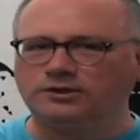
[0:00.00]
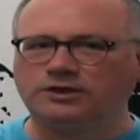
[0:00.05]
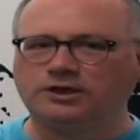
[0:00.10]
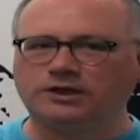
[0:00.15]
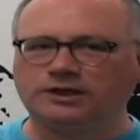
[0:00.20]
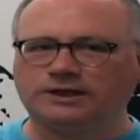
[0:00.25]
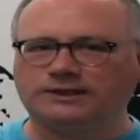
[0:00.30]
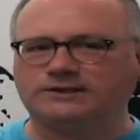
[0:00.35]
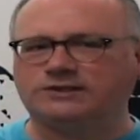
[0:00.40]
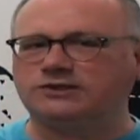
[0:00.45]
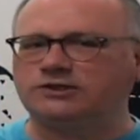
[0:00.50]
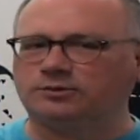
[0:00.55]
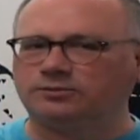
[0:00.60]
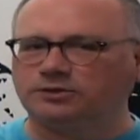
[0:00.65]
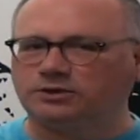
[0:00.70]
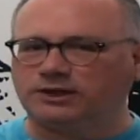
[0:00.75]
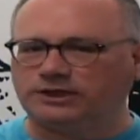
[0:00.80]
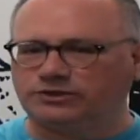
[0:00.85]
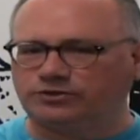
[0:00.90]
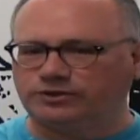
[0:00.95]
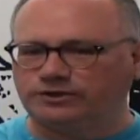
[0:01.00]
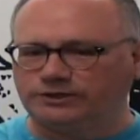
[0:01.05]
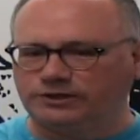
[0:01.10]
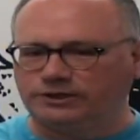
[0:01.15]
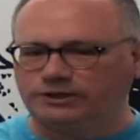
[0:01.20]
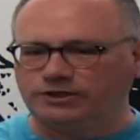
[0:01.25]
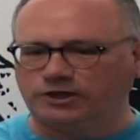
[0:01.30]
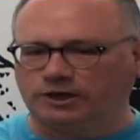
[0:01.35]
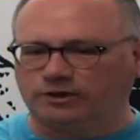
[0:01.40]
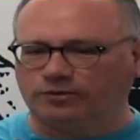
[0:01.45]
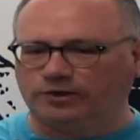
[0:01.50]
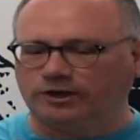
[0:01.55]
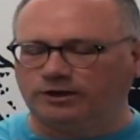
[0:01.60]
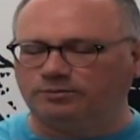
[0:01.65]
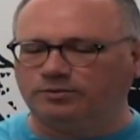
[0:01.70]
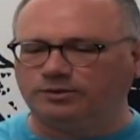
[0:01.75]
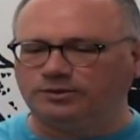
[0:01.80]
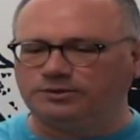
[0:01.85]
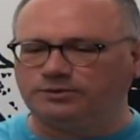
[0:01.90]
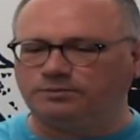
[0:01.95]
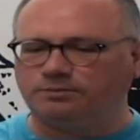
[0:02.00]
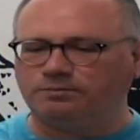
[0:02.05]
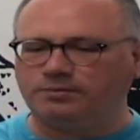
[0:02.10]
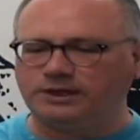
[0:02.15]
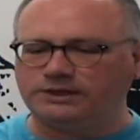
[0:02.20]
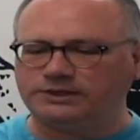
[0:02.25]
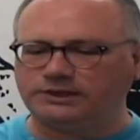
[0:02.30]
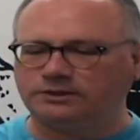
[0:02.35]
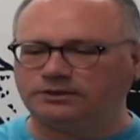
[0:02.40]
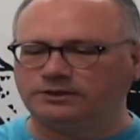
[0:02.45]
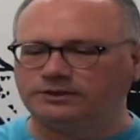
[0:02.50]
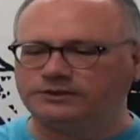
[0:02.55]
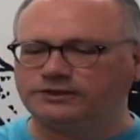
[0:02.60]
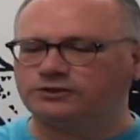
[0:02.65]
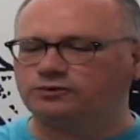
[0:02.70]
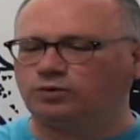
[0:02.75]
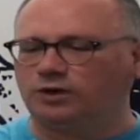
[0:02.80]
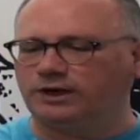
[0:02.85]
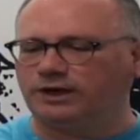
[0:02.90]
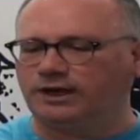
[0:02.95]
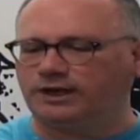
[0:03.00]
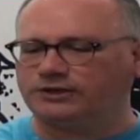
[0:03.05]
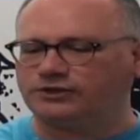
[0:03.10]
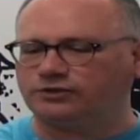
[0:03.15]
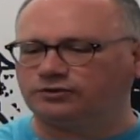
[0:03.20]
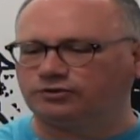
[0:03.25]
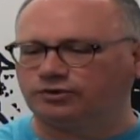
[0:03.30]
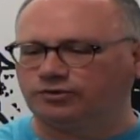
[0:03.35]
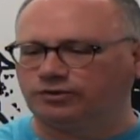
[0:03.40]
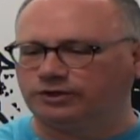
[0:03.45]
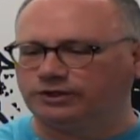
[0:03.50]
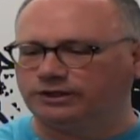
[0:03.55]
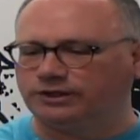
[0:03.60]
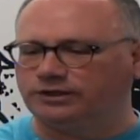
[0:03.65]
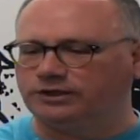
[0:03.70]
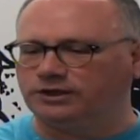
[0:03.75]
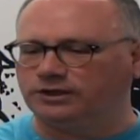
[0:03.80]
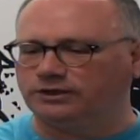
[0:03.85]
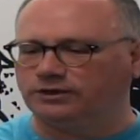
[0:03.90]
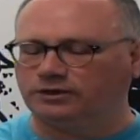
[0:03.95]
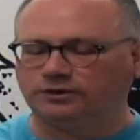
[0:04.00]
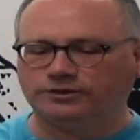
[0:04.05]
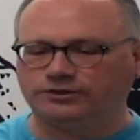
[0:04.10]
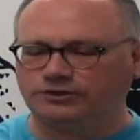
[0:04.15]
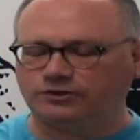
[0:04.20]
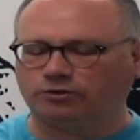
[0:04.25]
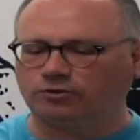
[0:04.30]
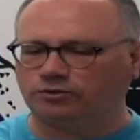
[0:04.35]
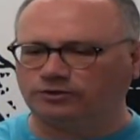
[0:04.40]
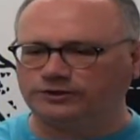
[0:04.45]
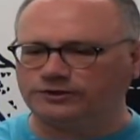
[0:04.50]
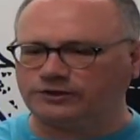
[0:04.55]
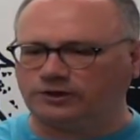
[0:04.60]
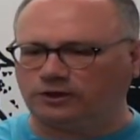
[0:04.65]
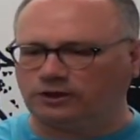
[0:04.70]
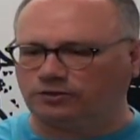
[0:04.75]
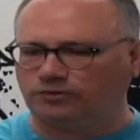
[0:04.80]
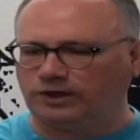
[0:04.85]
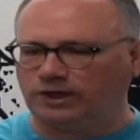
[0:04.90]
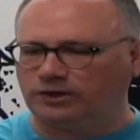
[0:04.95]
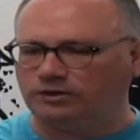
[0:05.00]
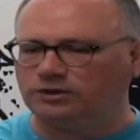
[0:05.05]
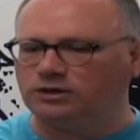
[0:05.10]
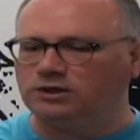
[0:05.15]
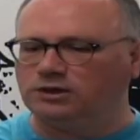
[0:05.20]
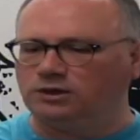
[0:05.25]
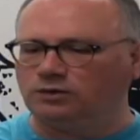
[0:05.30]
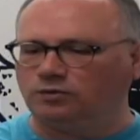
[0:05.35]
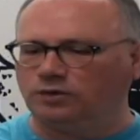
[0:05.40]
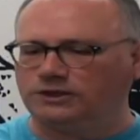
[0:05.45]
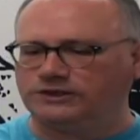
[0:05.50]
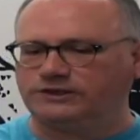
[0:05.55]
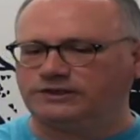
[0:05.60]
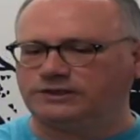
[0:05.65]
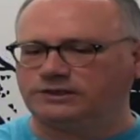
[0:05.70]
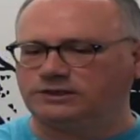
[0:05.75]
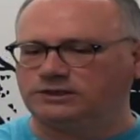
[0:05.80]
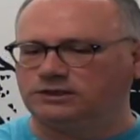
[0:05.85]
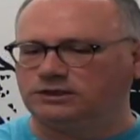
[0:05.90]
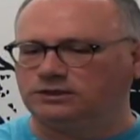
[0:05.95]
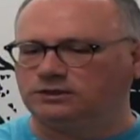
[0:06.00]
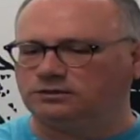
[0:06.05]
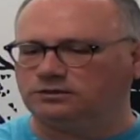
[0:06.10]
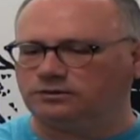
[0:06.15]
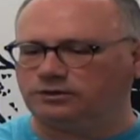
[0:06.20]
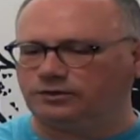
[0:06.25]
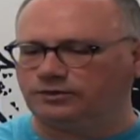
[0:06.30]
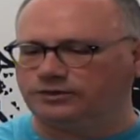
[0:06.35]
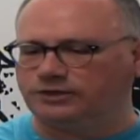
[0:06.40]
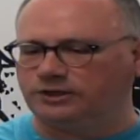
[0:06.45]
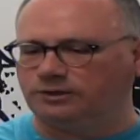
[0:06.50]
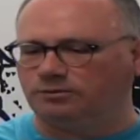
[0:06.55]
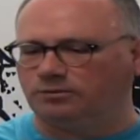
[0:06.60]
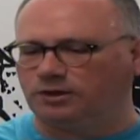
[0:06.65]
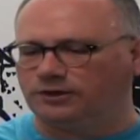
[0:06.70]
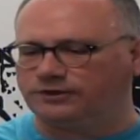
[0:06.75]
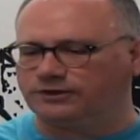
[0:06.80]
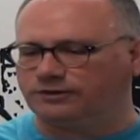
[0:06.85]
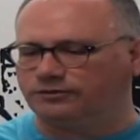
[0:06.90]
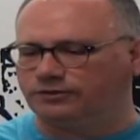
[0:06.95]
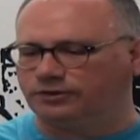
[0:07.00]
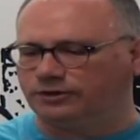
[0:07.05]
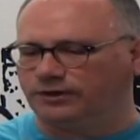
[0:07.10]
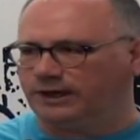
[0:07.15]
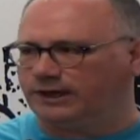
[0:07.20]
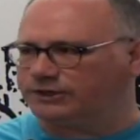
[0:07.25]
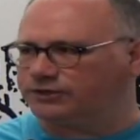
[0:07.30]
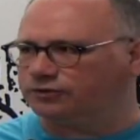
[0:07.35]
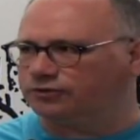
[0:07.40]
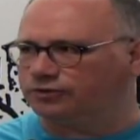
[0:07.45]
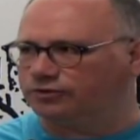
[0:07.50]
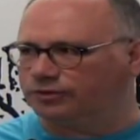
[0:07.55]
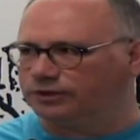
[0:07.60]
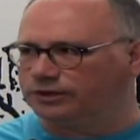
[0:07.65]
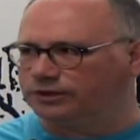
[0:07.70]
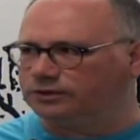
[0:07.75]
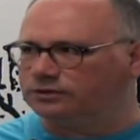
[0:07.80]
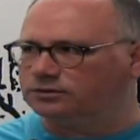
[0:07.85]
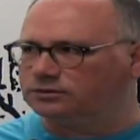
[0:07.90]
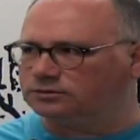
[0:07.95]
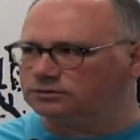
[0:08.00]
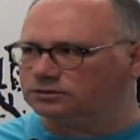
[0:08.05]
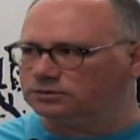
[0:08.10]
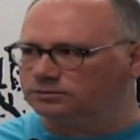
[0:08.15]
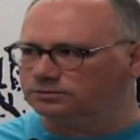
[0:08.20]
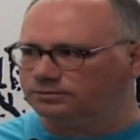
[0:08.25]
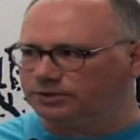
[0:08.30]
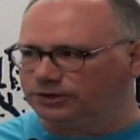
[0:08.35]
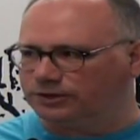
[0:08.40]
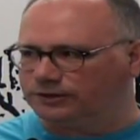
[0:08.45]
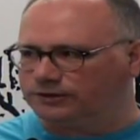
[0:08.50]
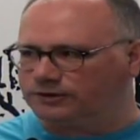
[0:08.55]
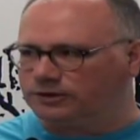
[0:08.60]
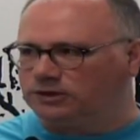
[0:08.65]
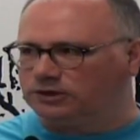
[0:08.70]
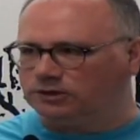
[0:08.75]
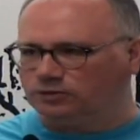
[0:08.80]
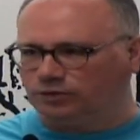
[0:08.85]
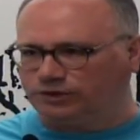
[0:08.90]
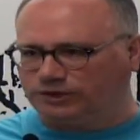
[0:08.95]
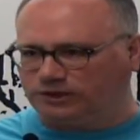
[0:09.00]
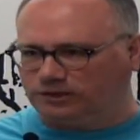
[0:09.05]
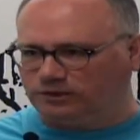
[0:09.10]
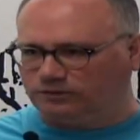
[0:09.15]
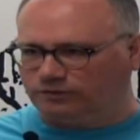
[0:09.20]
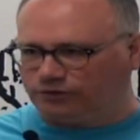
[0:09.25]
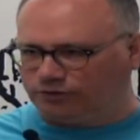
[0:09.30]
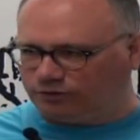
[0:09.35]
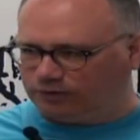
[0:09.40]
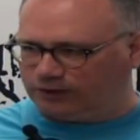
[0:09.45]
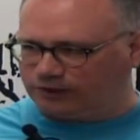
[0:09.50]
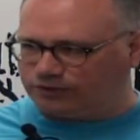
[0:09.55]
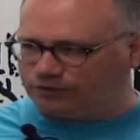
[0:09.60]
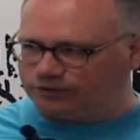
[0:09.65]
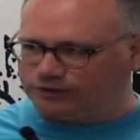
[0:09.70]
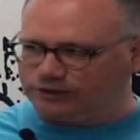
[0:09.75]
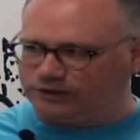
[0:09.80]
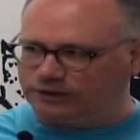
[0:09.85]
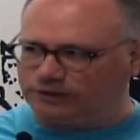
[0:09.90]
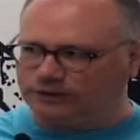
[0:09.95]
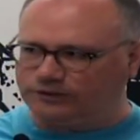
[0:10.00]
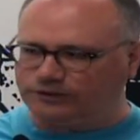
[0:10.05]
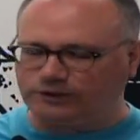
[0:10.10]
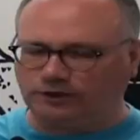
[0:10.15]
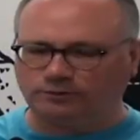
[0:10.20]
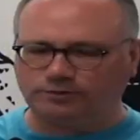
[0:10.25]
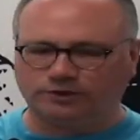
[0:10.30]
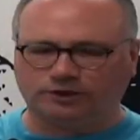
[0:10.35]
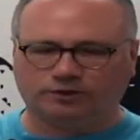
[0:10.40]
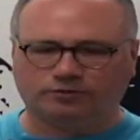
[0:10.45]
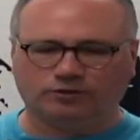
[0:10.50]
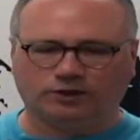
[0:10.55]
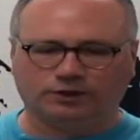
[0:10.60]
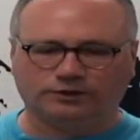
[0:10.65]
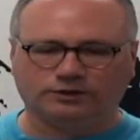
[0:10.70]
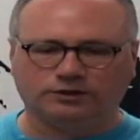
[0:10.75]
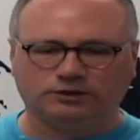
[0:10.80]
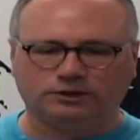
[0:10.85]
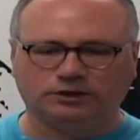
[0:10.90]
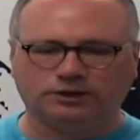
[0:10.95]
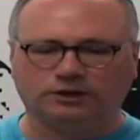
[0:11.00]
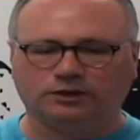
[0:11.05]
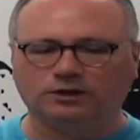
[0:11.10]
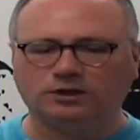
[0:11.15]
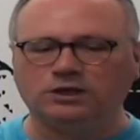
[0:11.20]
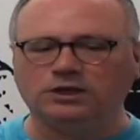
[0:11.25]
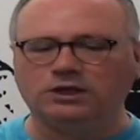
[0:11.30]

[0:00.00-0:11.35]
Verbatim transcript: You're going to get some electricity generated, but basically this is why National Grid, or Solar Installer rather, wants to see 13 months of your National Grid bills, which give your electricity consumption throughout the year.